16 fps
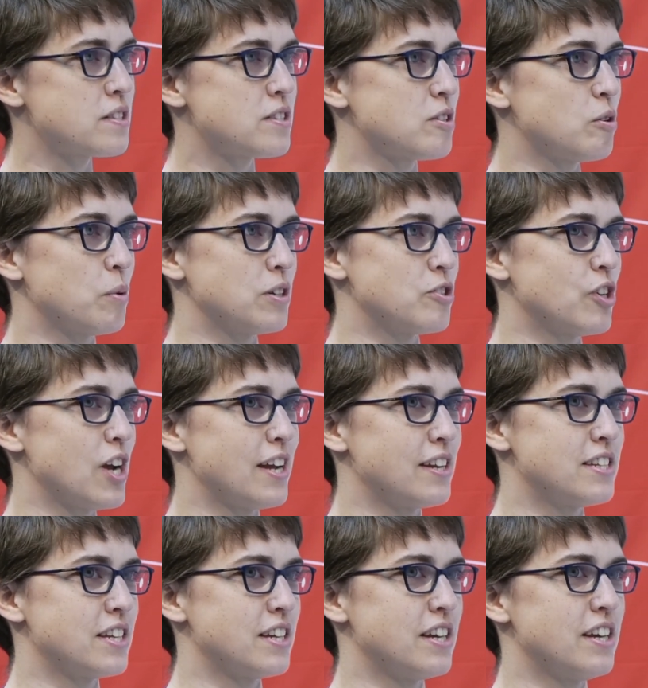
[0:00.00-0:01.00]
So we're
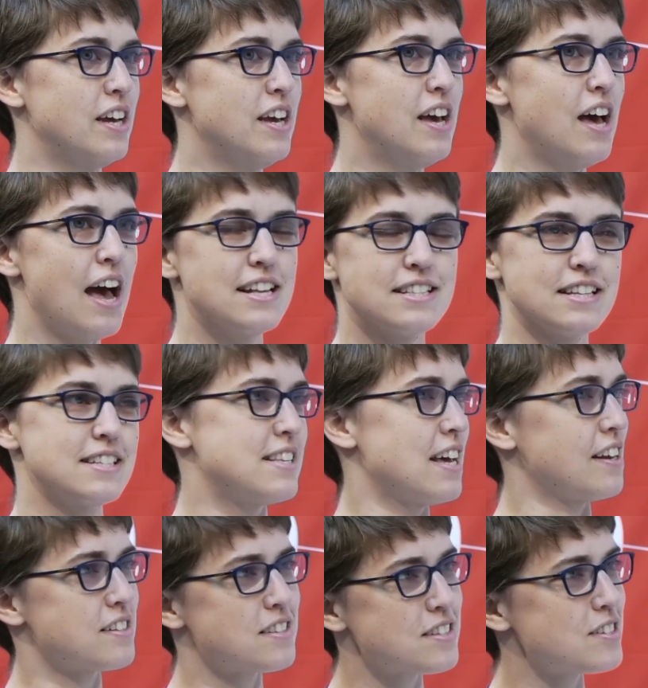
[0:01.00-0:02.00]
trying to, as I
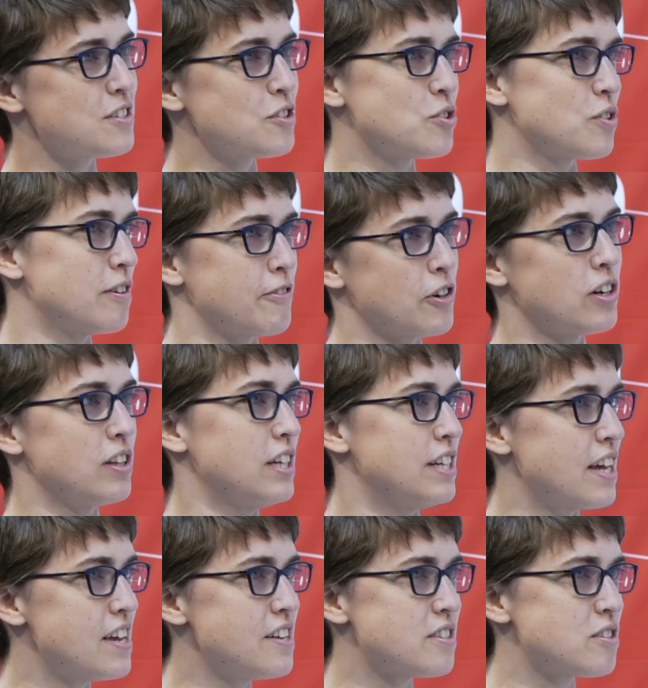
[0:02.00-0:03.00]
said, it's still sort of early
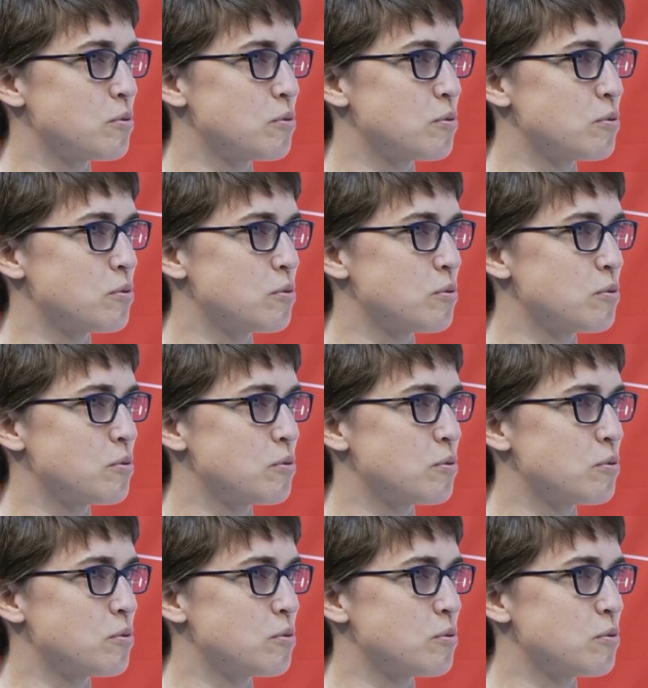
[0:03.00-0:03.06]
days,